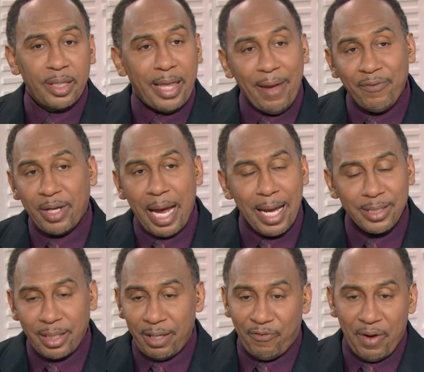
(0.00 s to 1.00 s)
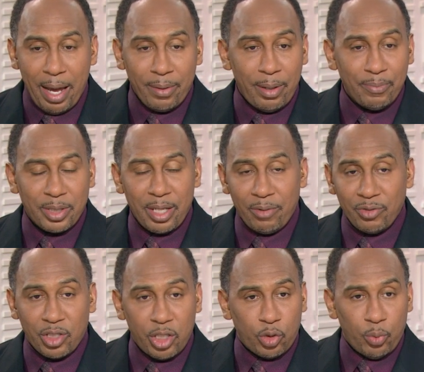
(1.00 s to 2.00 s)
They've constantly found
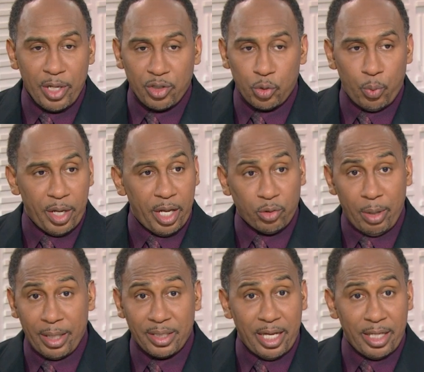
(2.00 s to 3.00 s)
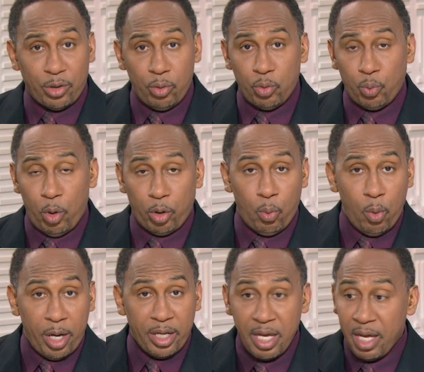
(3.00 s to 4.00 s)
themselves in situations where they're trying to take dudes one on
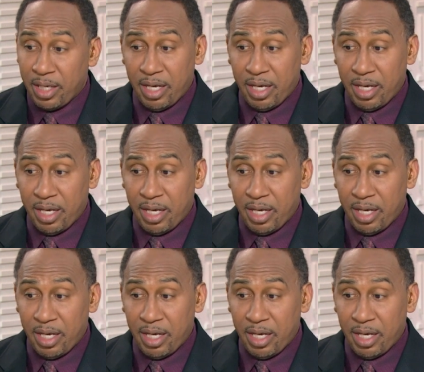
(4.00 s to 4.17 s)
one.